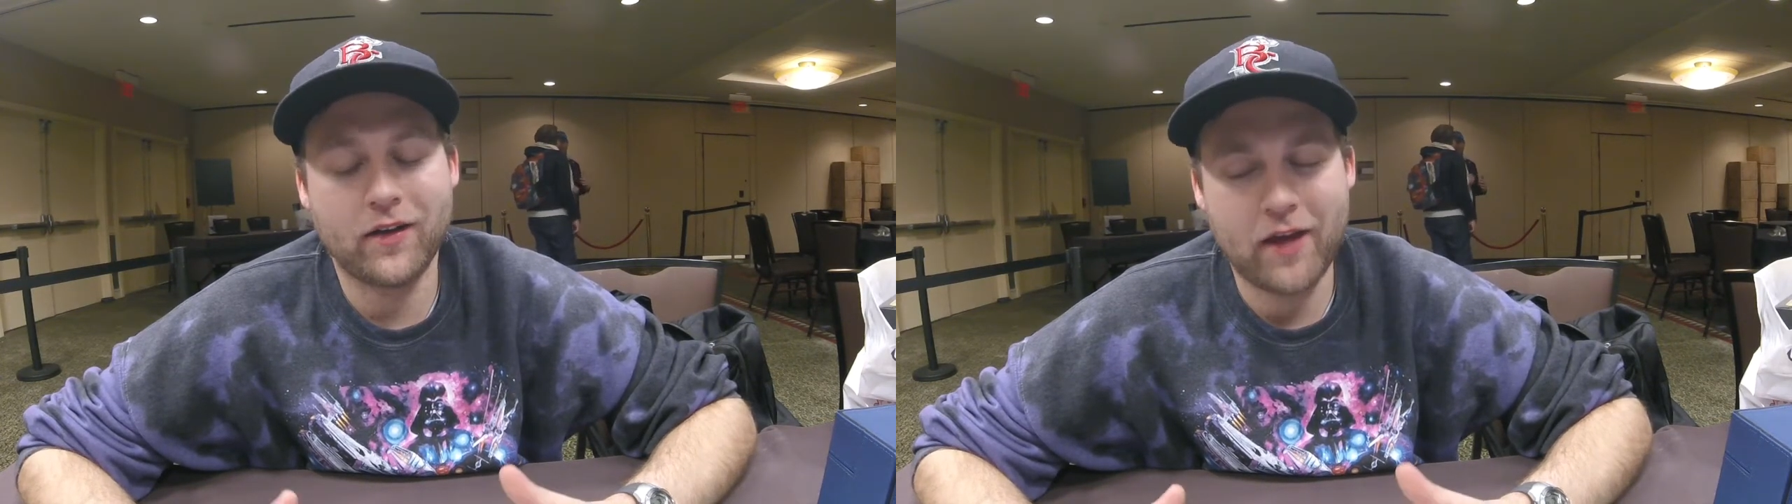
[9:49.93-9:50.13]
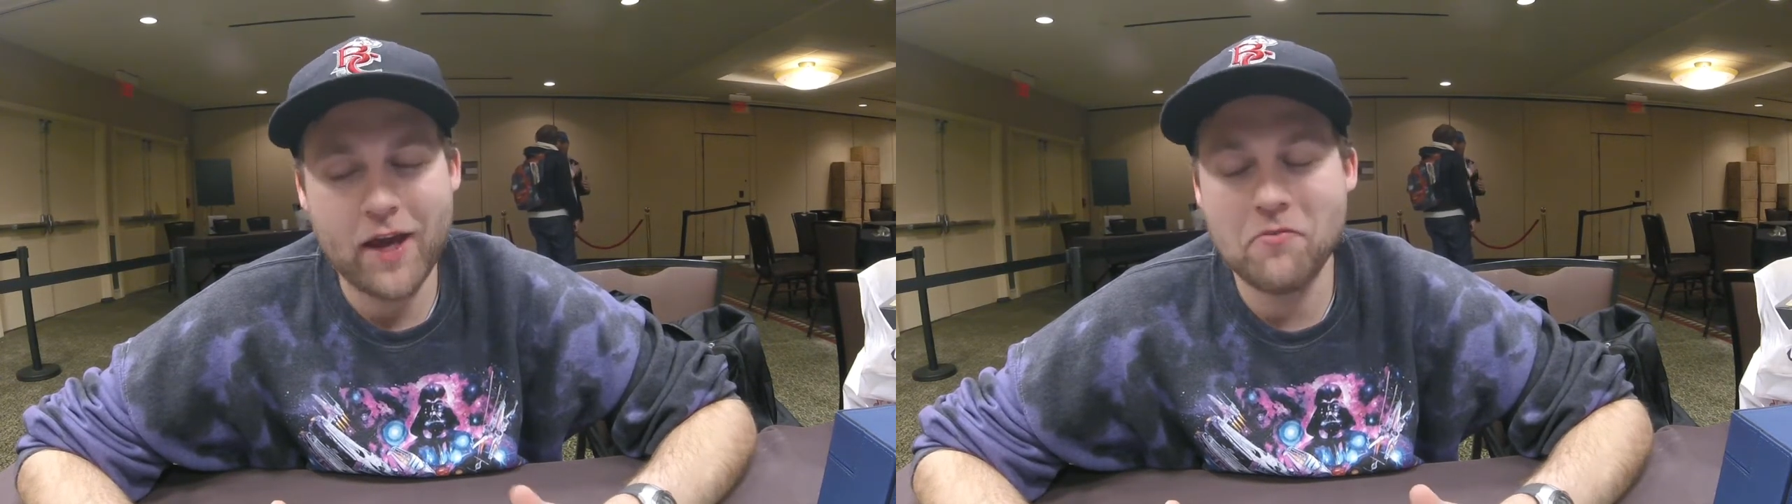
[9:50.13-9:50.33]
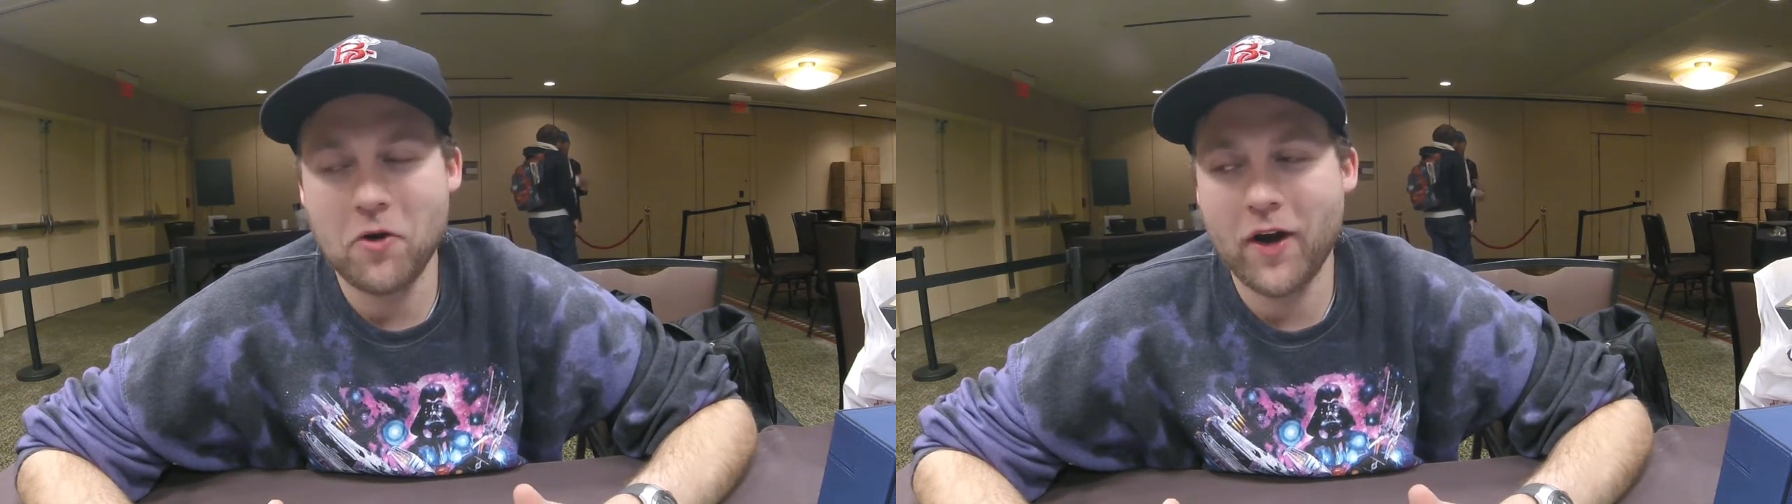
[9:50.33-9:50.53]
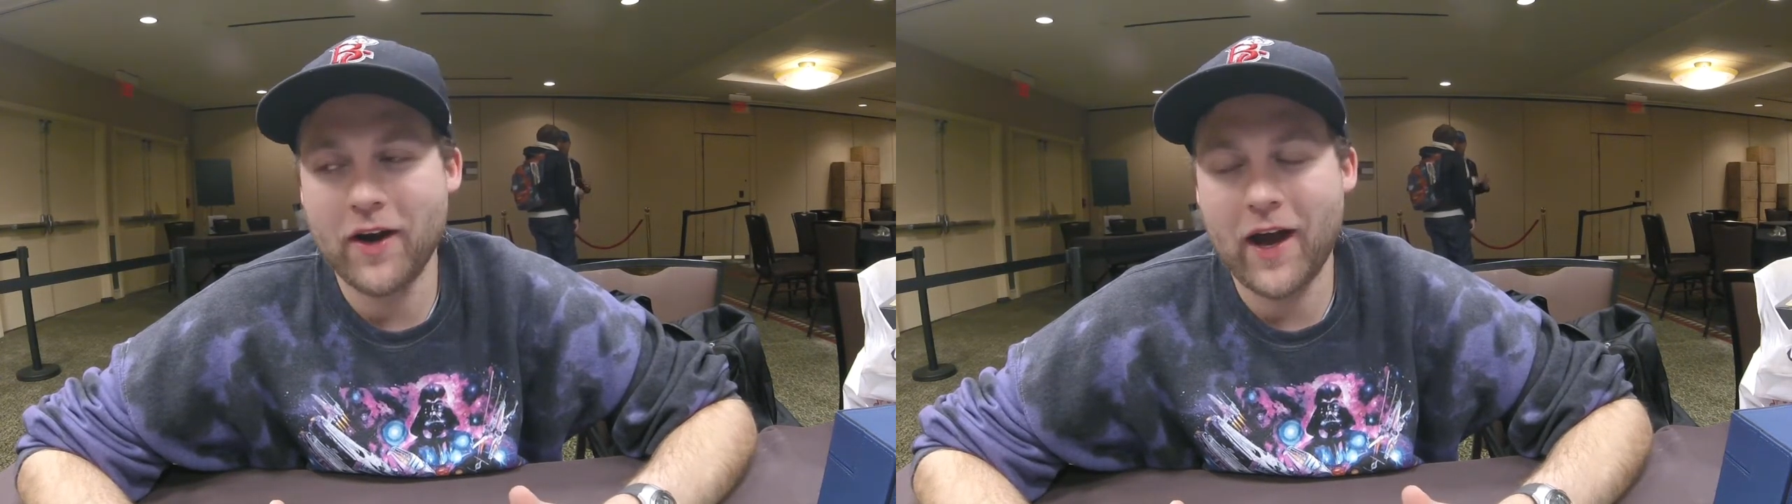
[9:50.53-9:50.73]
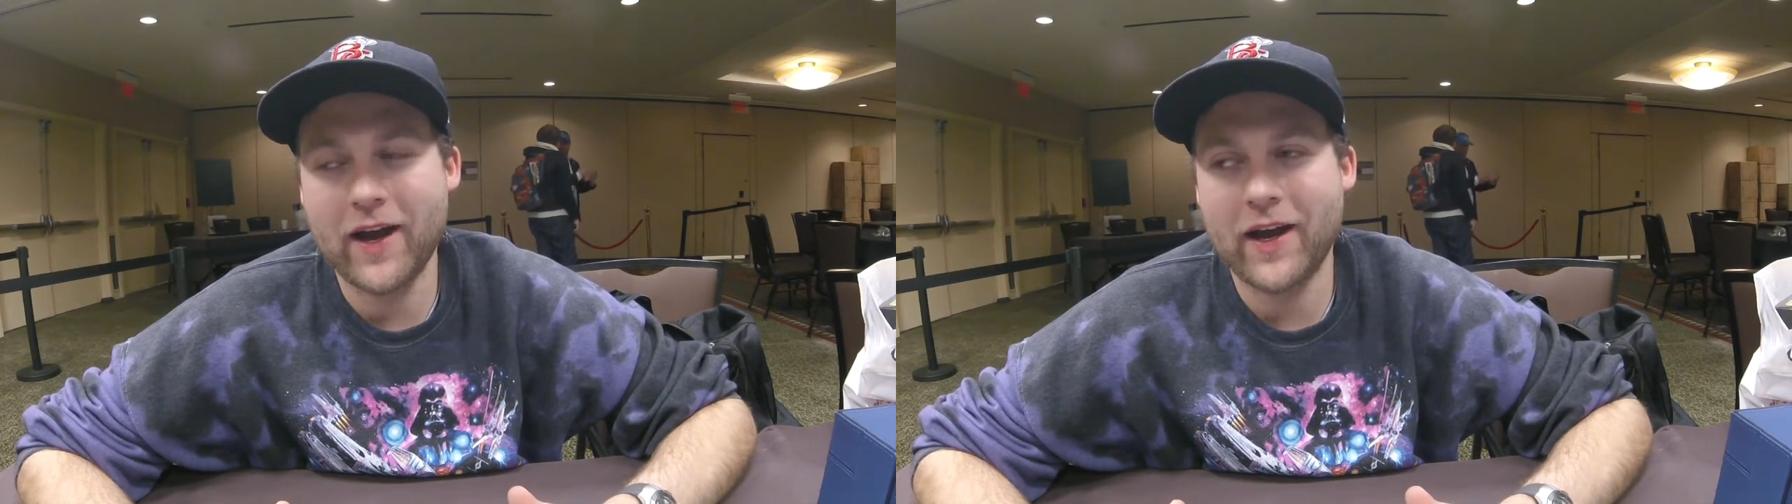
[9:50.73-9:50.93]
game
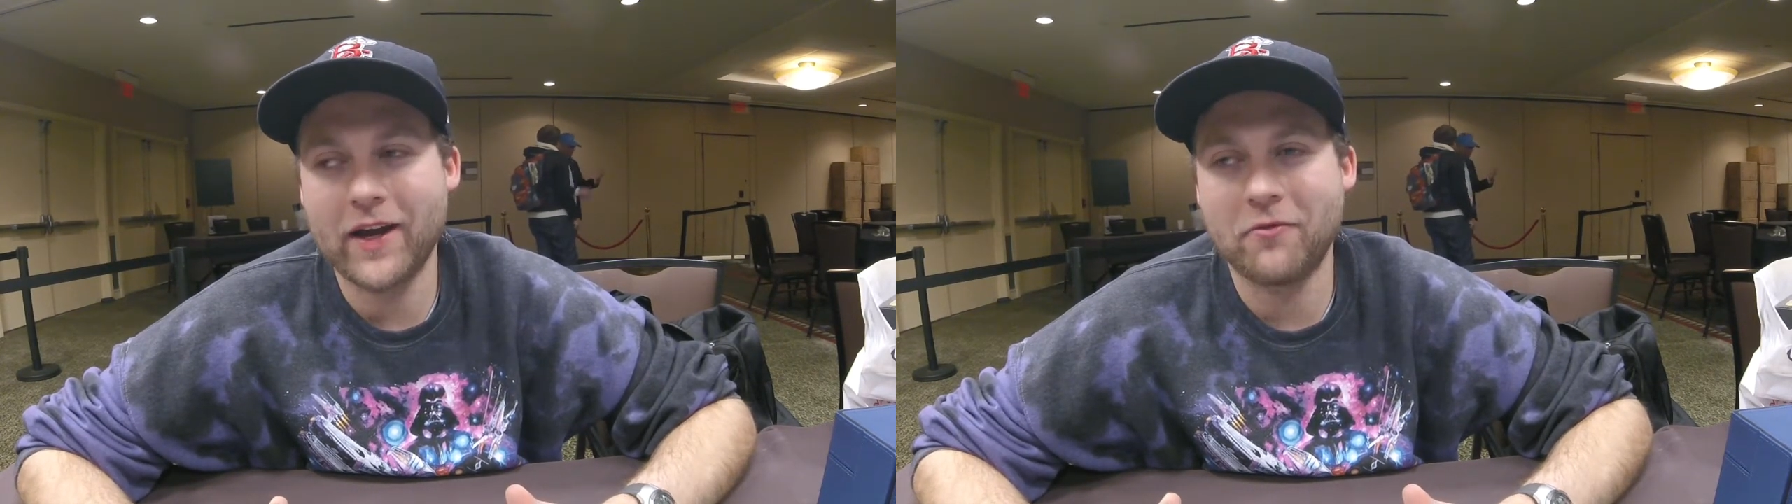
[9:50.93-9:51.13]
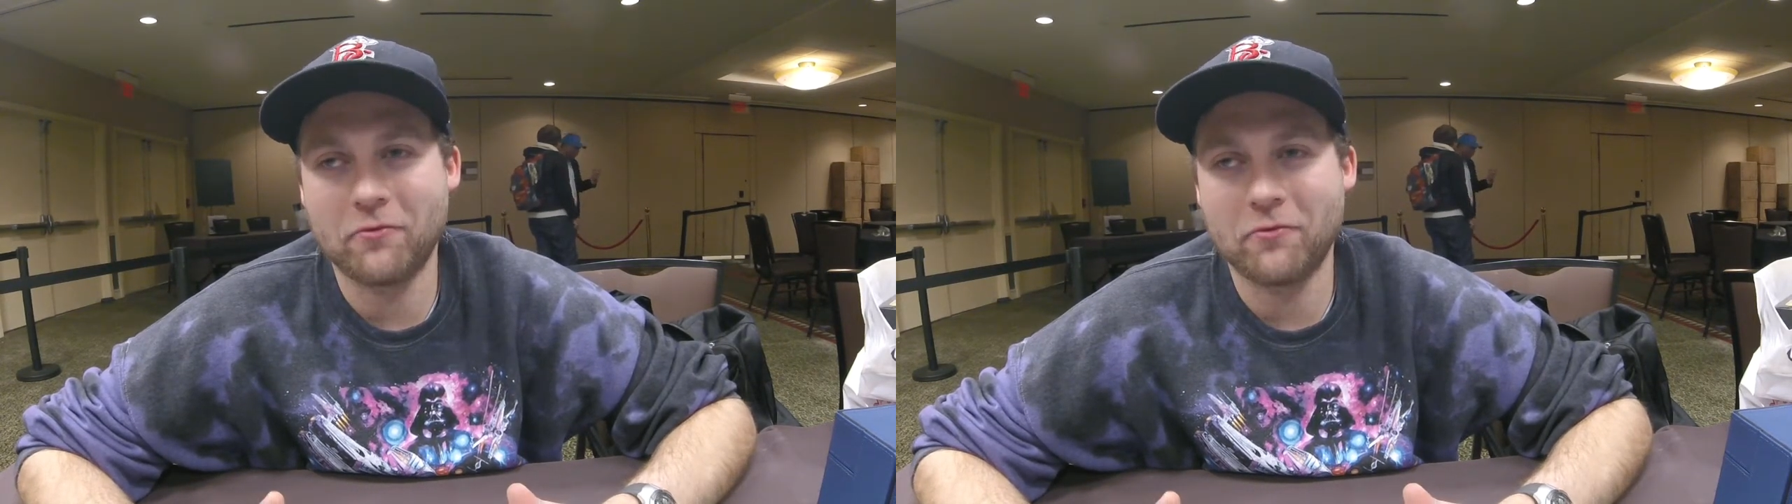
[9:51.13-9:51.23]
1, I had